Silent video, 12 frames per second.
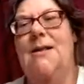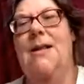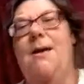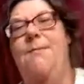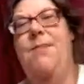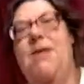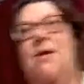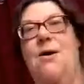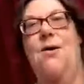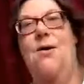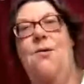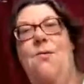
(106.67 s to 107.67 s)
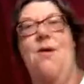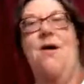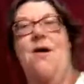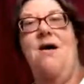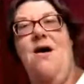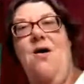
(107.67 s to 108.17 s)
let me know.
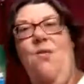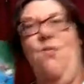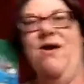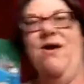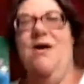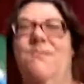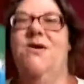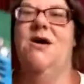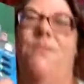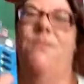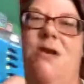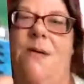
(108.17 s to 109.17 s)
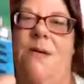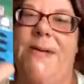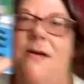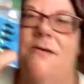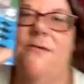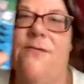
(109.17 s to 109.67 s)
We got them coming up
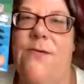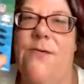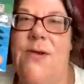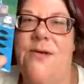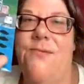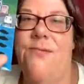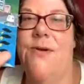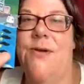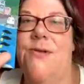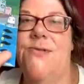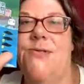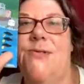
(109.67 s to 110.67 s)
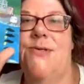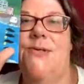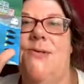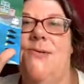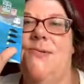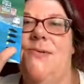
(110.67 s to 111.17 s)
here for you real
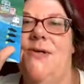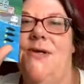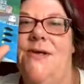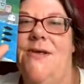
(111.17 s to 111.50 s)
soon.